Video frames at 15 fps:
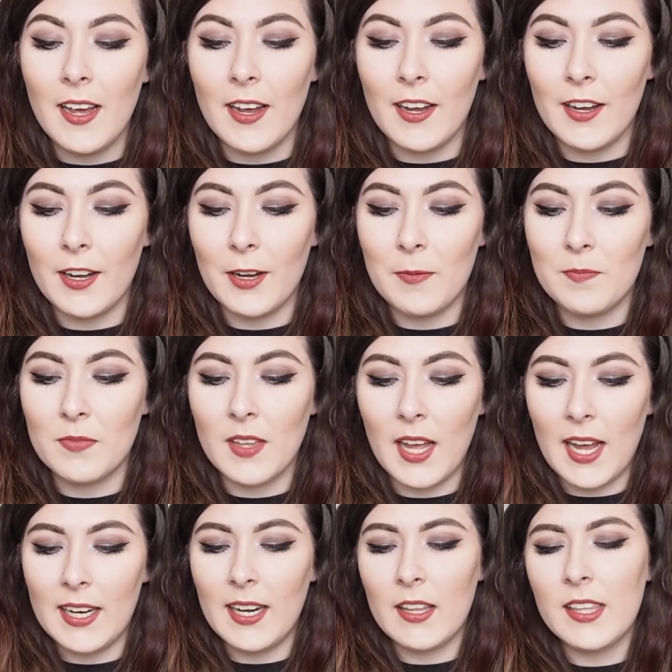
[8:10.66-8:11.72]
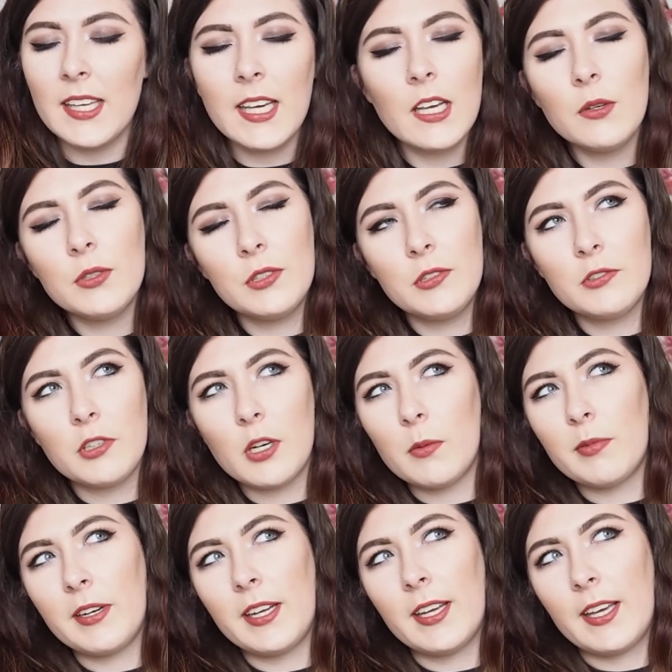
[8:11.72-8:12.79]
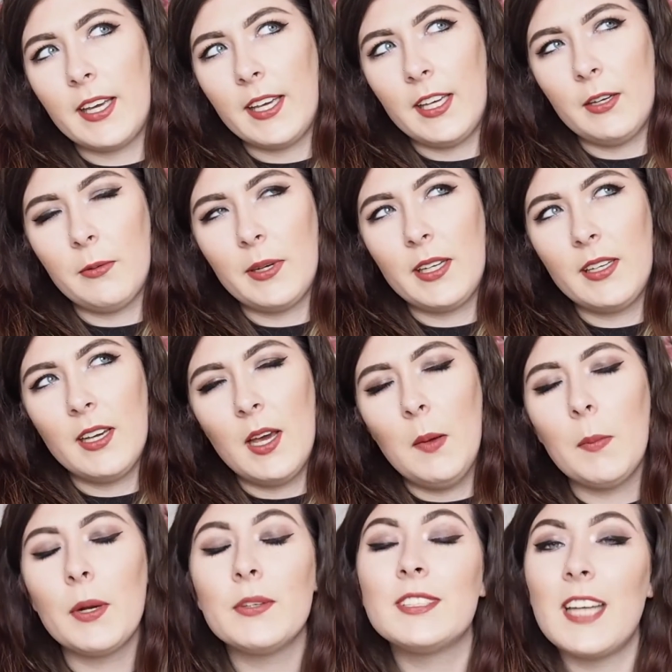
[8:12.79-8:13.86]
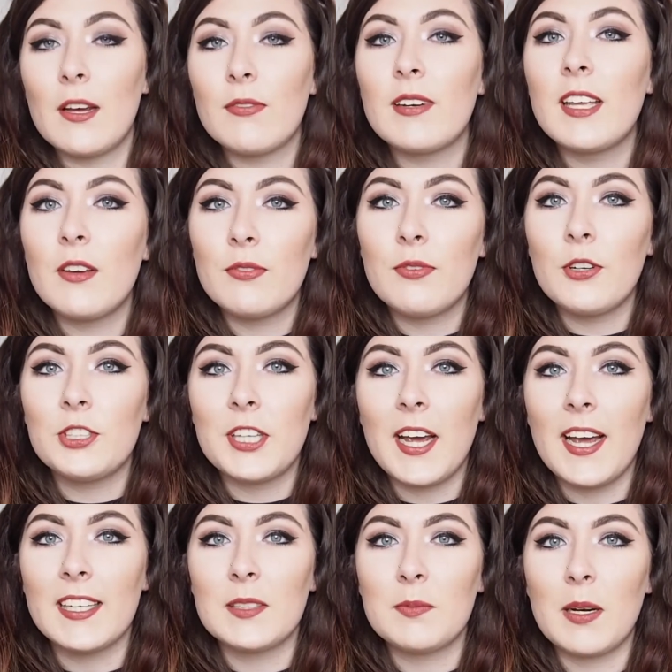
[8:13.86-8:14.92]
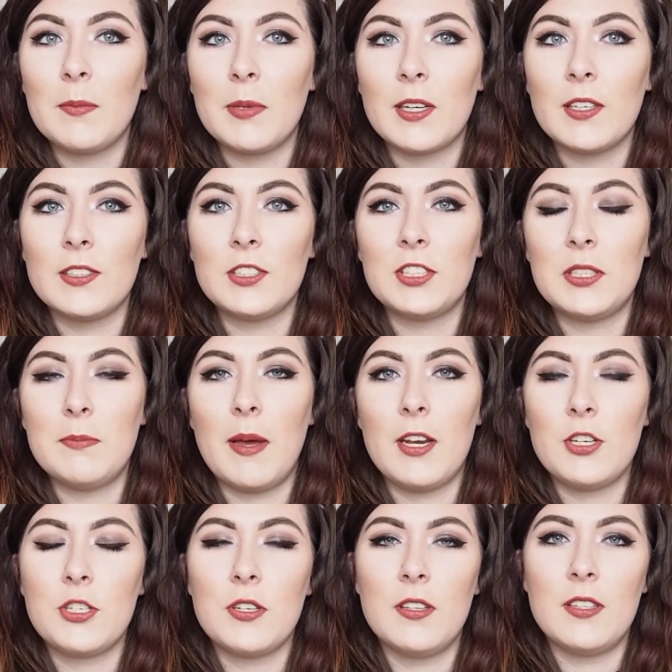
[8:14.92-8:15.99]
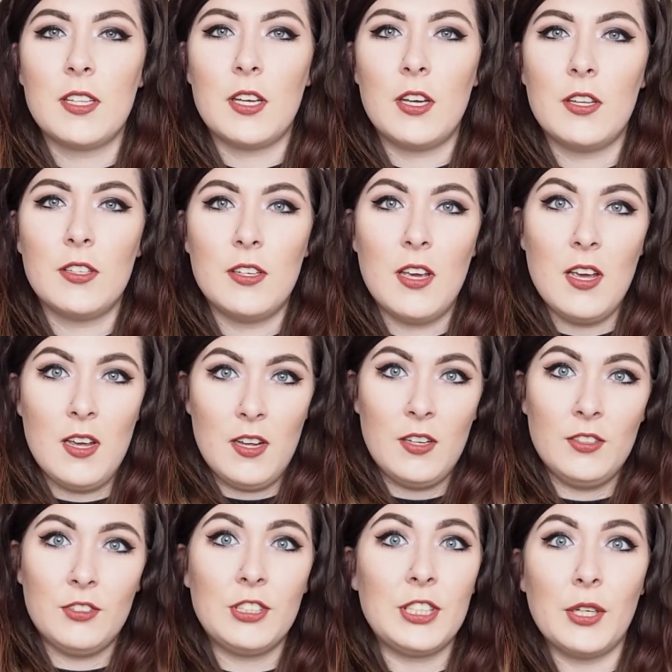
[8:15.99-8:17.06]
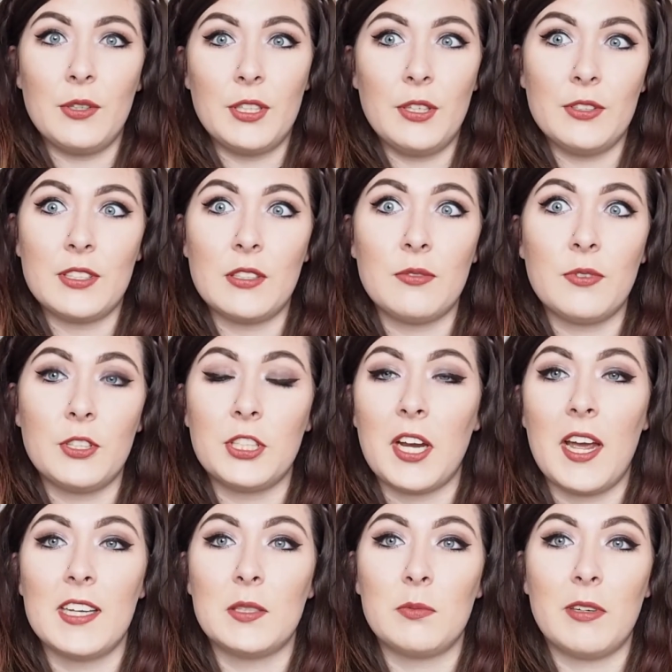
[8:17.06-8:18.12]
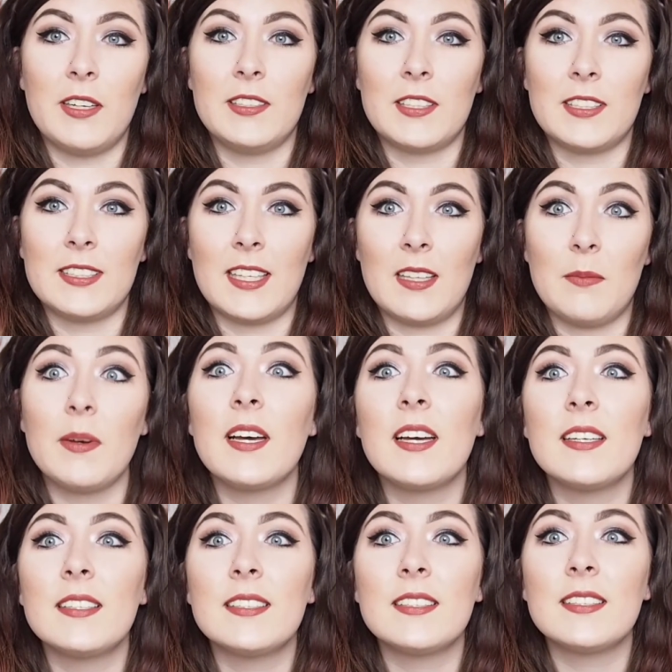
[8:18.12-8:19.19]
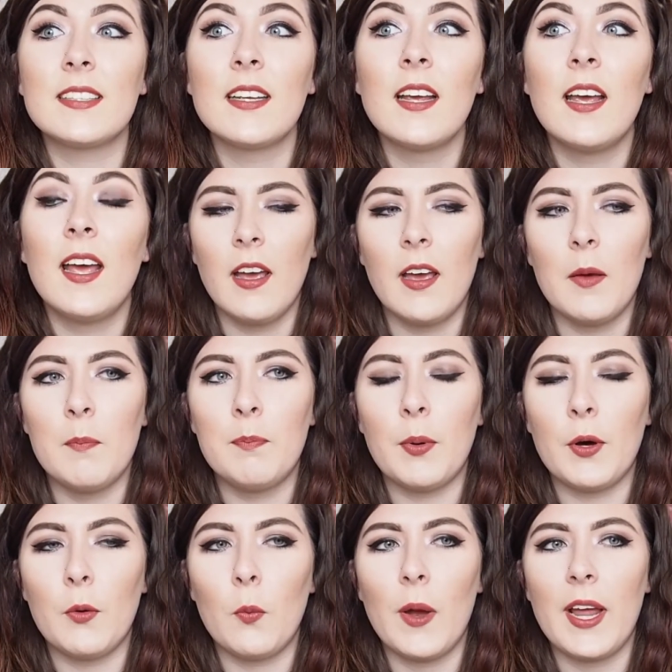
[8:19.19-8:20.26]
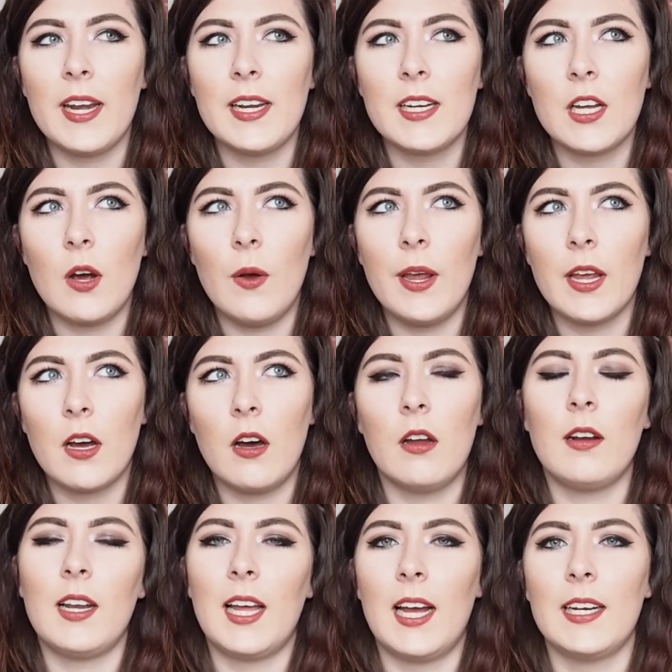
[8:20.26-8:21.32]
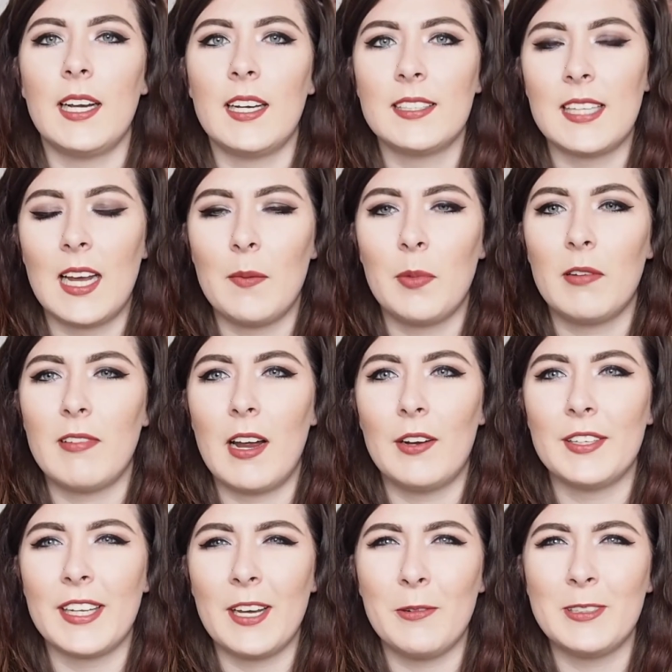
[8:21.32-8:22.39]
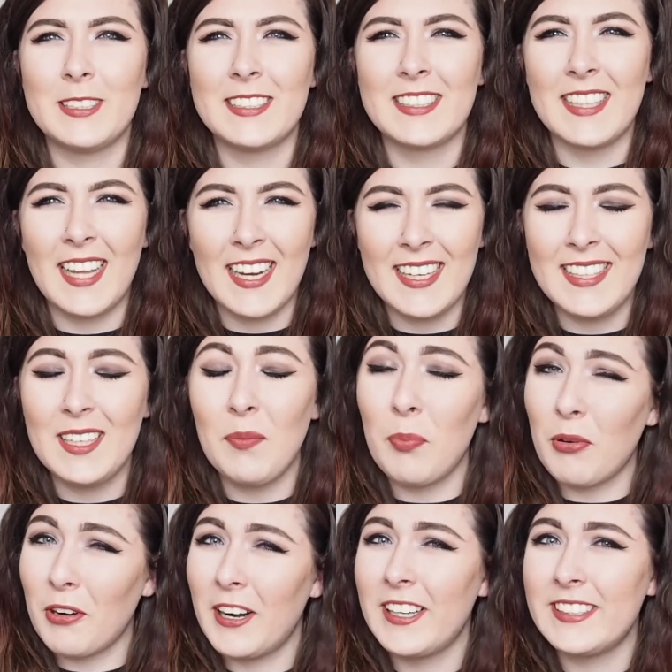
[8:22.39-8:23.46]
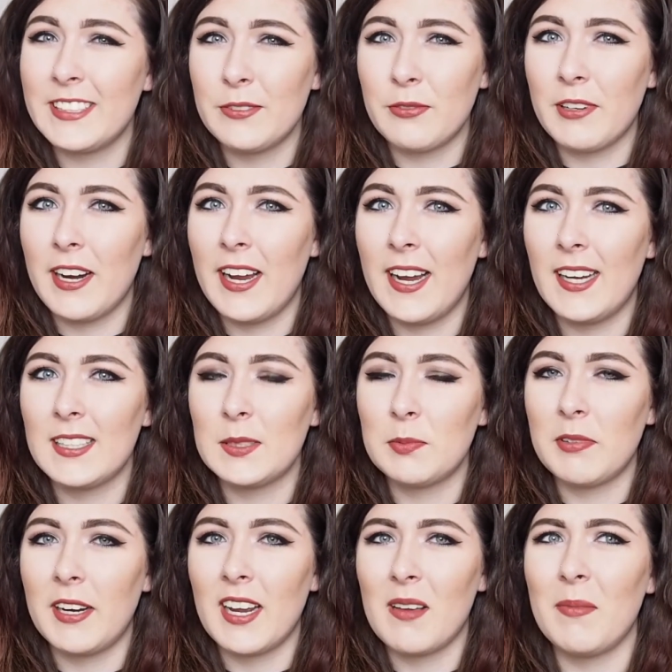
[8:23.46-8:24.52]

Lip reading: And I think it was strawberry and kiwi, but it was definitely a fudge hairspray because she mentioned that she only uses fudge hairsprays because they're the best. But when going online typing around, it was slightly pricey for a hairspray.